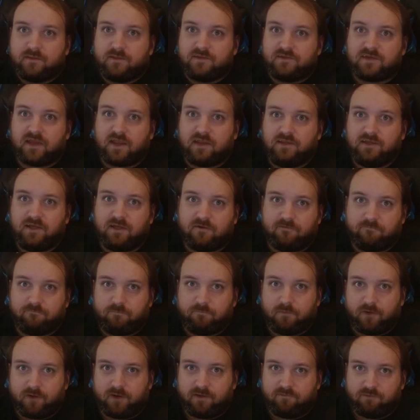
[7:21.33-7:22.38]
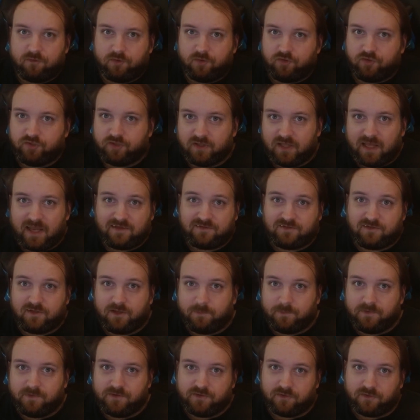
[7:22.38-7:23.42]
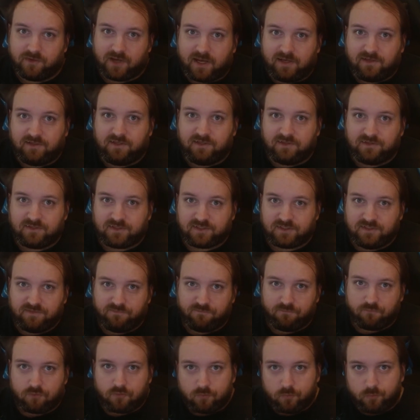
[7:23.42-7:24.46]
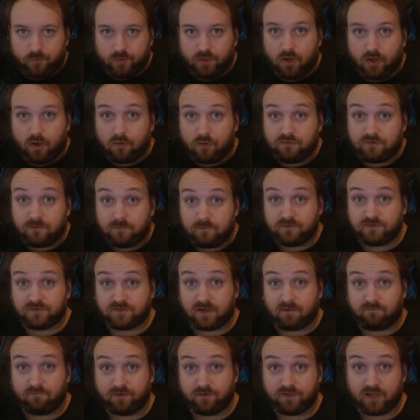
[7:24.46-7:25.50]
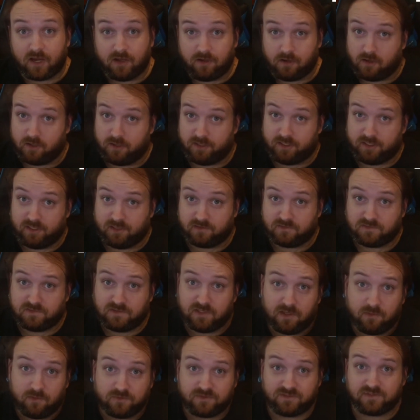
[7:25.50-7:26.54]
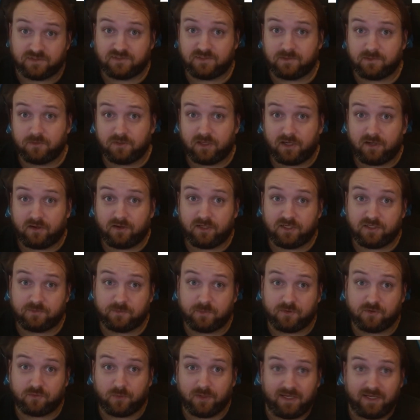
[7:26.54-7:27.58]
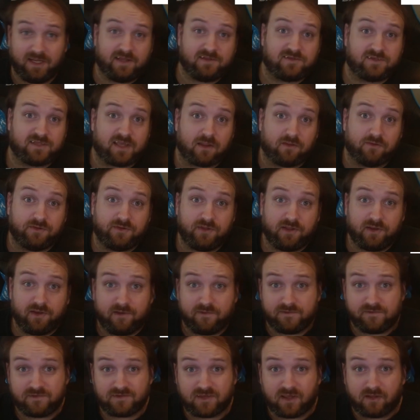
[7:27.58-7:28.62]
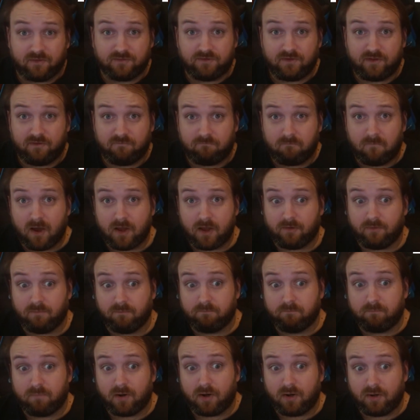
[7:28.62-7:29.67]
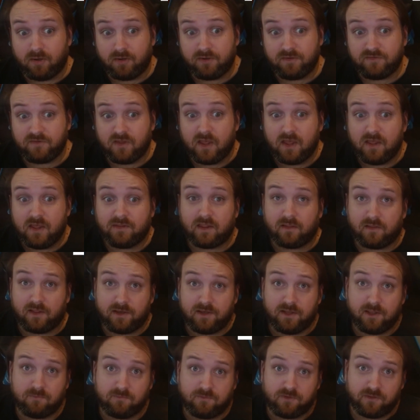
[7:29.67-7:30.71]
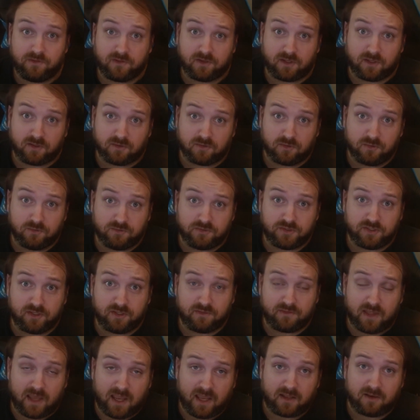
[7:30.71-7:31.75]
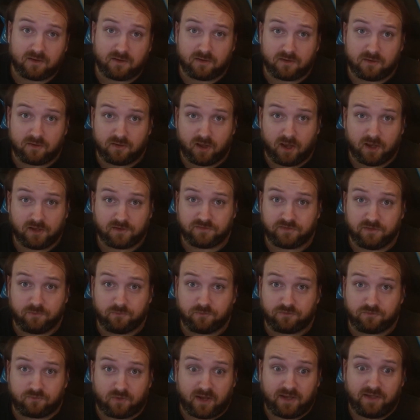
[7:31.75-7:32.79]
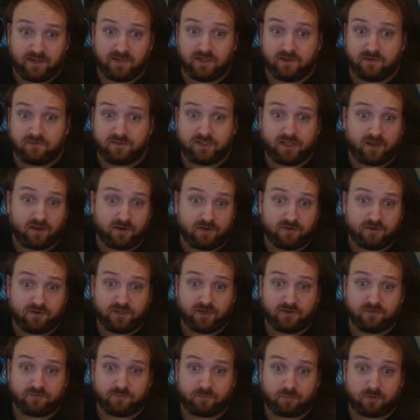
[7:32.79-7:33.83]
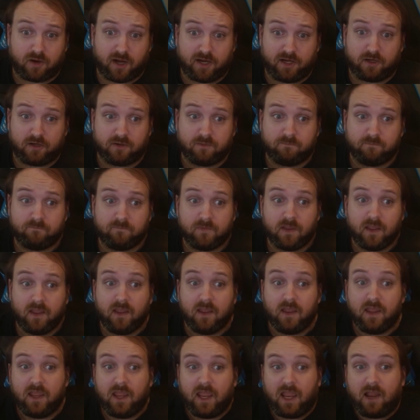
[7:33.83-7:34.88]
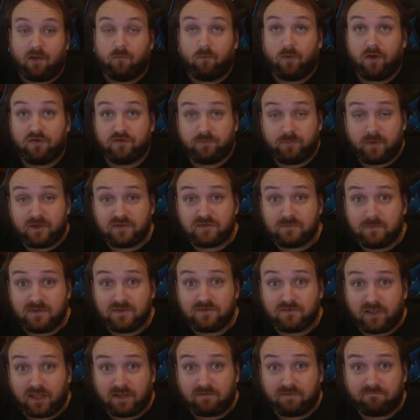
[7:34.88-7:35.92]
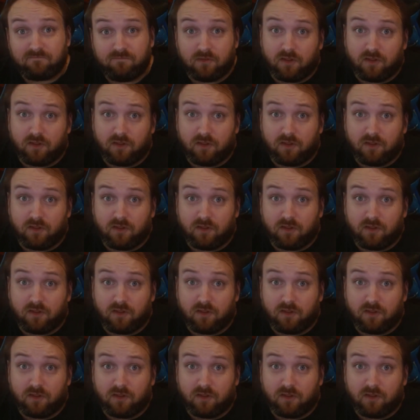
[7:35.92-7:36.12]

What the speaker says: This idea of bird evolution lasted up until 1964, when Ostrom discovered Deinonychus. It was the similarities between its skeleton and the skeleton of modern birds that led him to the conclusion that Huxley was right nearly 100 years prior. And while specimens like